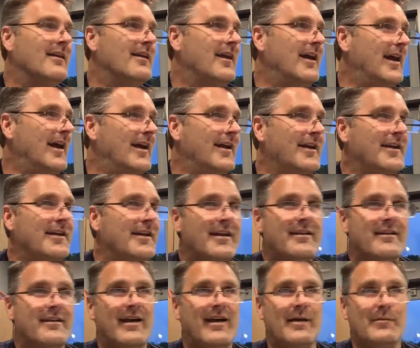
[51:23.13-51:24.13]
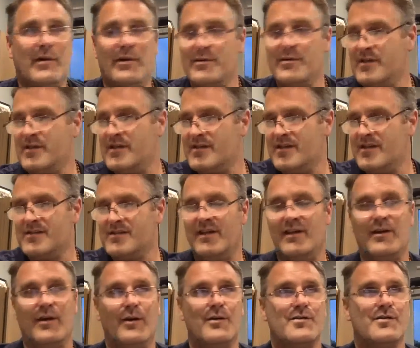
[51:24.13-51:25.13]
And at the time I was assistant
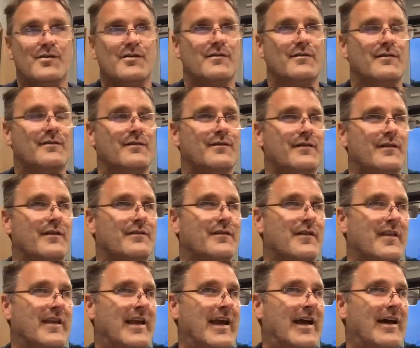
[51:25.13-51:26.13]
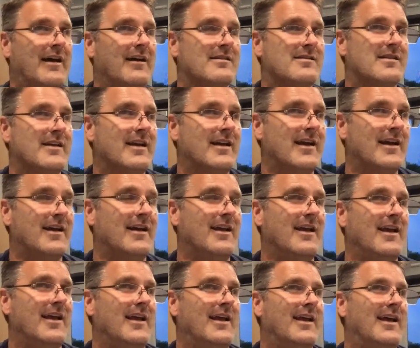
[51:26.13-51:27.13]
coach for for the Galaxy, and I.
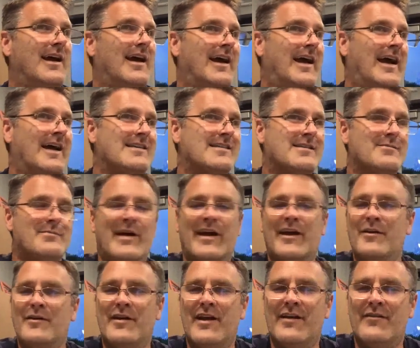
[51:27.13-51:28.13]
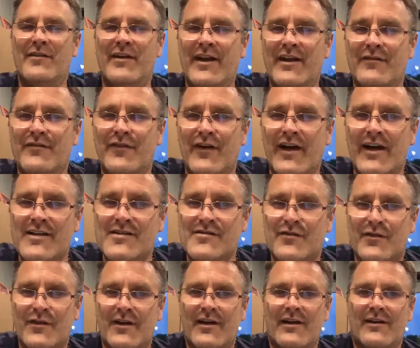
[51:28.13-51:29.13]
I asked him, I go, do you have any advice
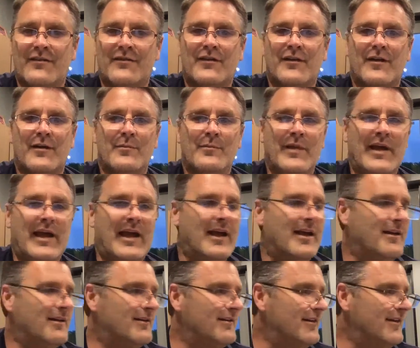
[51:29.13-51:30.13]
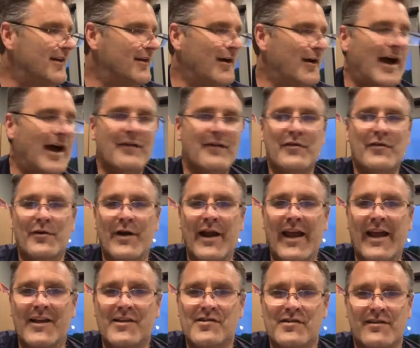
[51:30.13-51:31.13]
for for a man, you know, half your
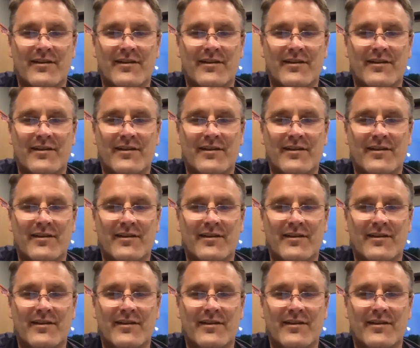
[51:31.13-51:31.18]
age?